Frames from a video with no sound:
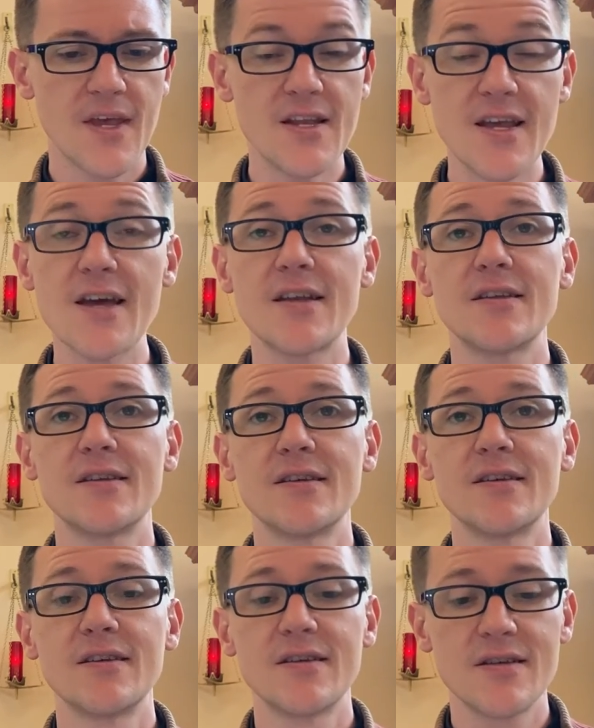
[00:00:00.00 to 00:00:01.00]
And
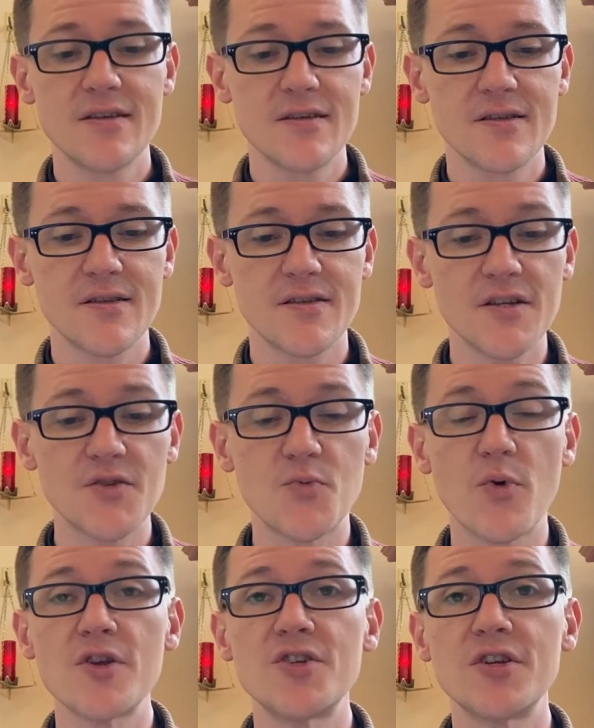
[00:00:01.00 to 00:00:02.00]
yet,
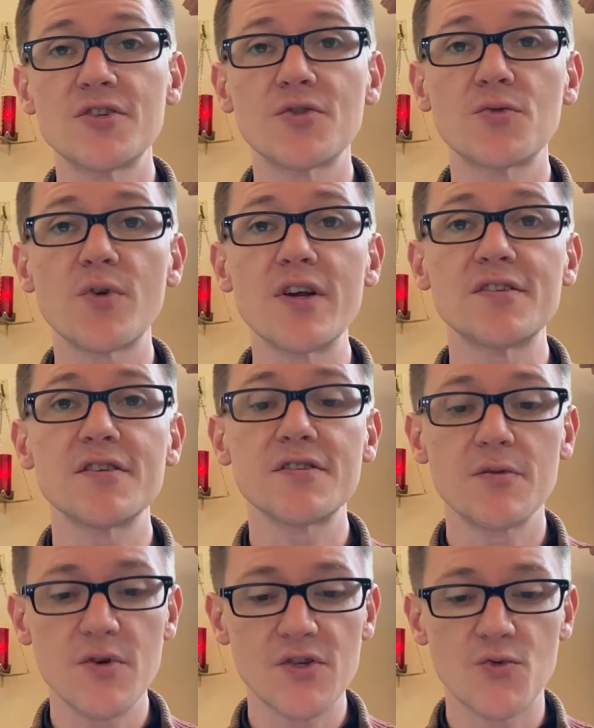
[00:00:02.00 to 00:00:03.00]
such prejudicial
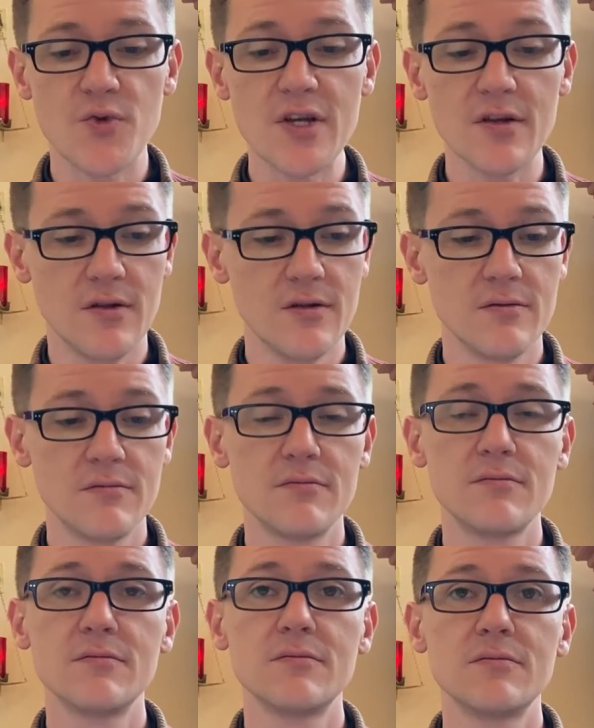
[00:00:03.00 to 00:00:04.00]
racism is real.
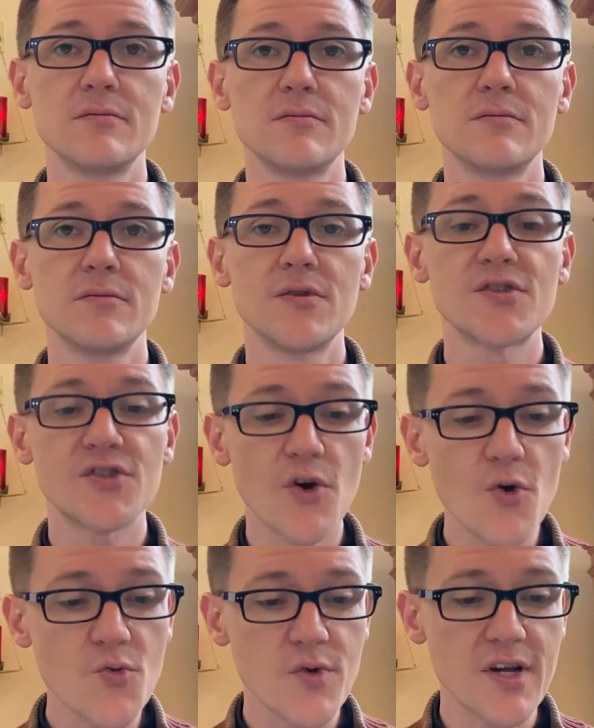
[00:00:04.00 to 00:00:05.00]

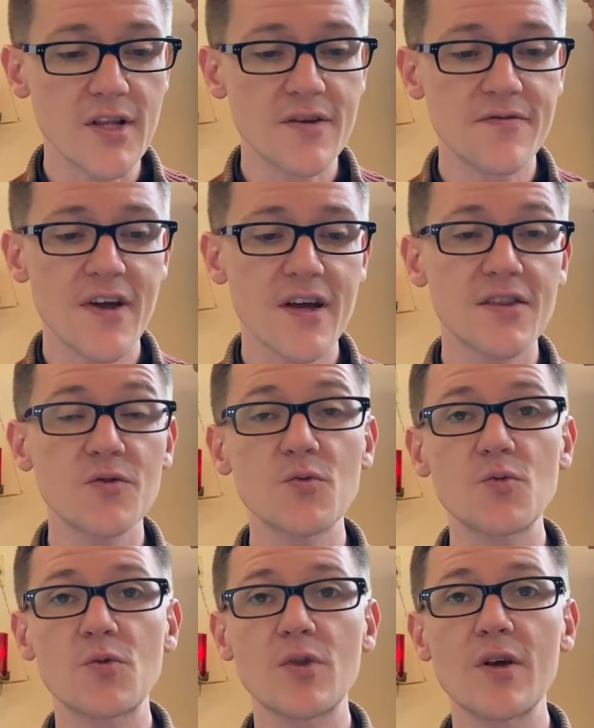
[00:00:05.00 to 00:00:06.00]
So real, in fact,
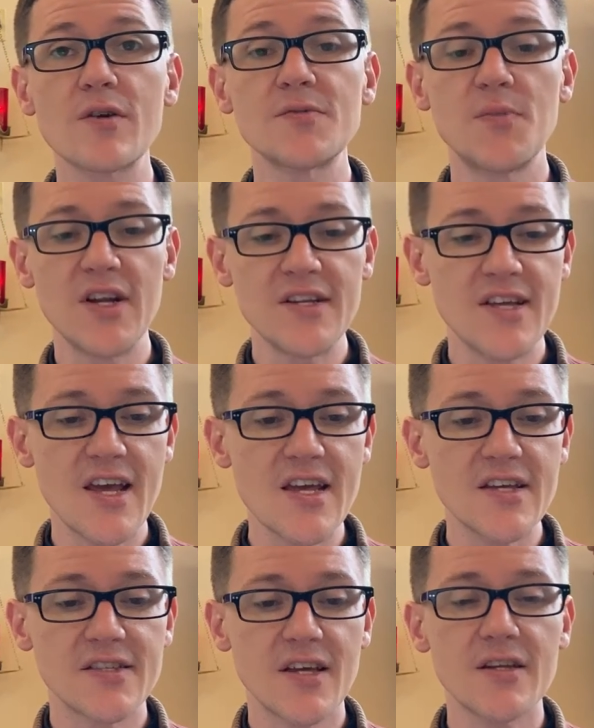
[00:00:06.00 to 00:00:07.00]
that there has been a
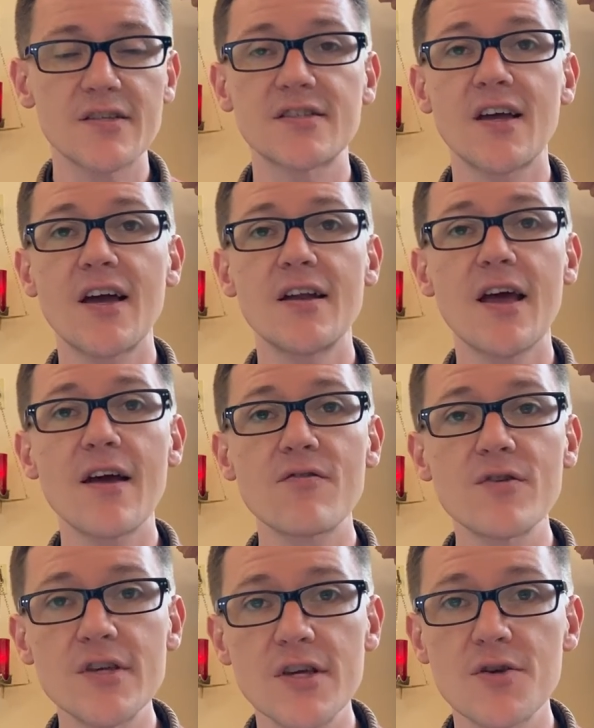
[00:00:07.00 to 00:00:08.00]
day set aside
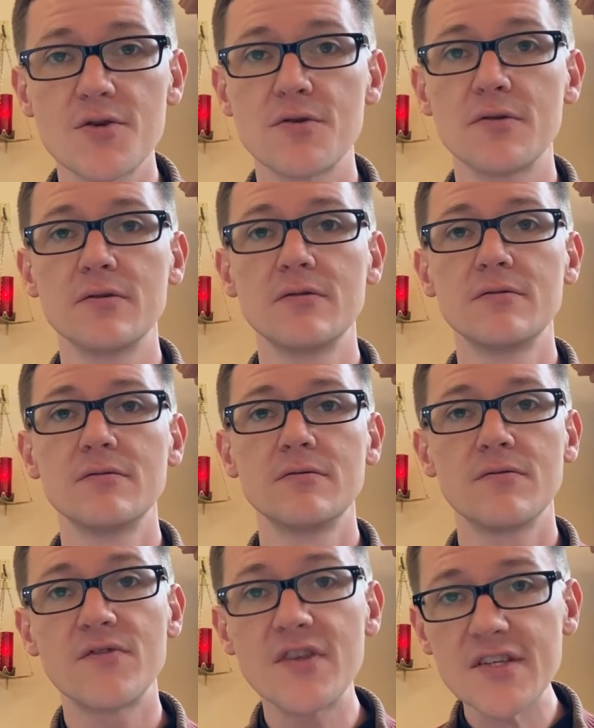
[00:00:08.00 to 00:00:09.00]
every year,
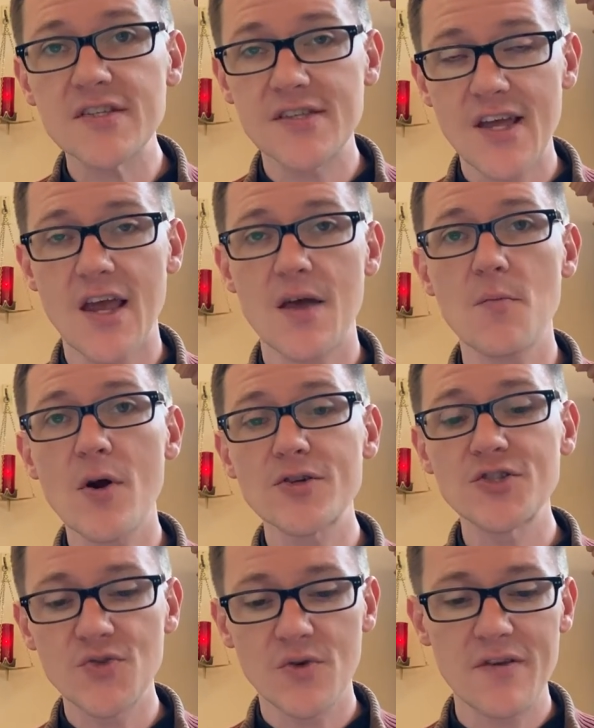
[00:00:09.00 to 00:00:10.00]
this day,
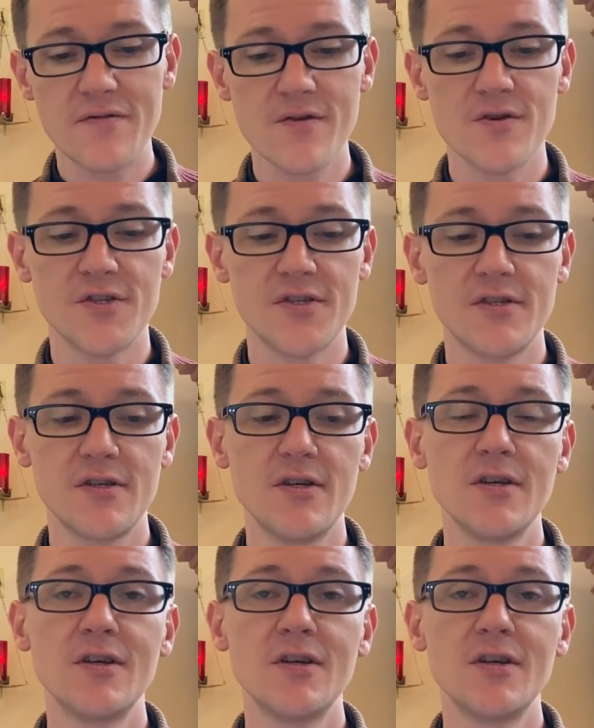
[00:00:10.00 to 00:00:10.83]
March 21st,